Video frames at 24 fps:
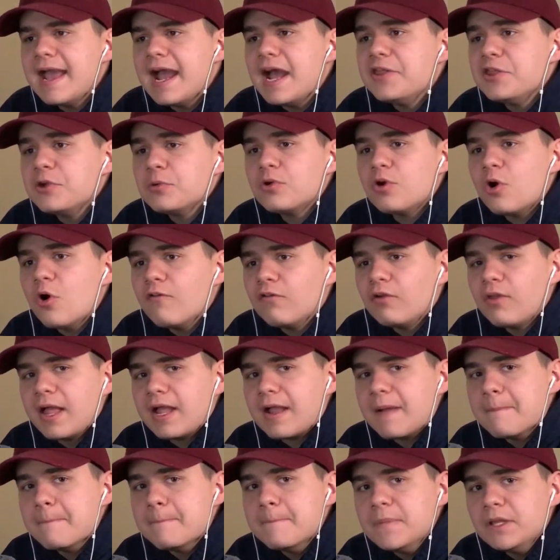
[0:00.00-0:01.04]
And there were over
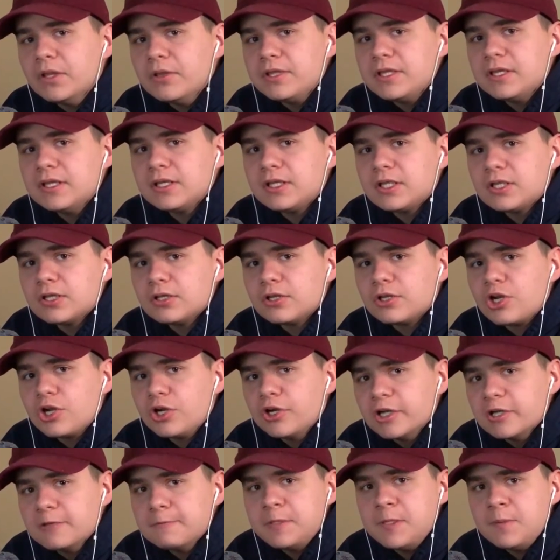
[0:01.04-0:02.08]
like 1 million
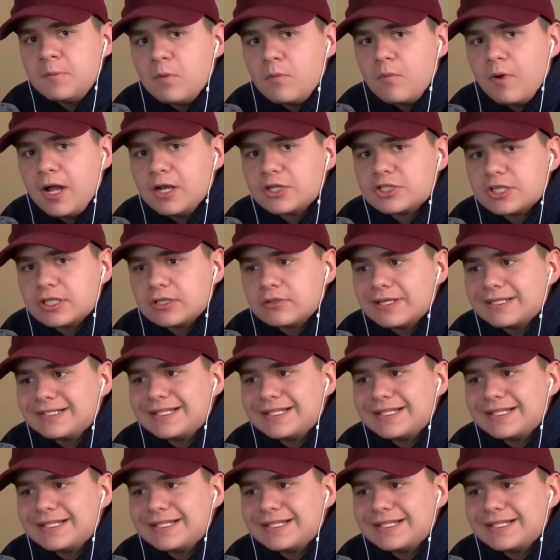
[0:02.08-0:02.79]
concurrent people watching.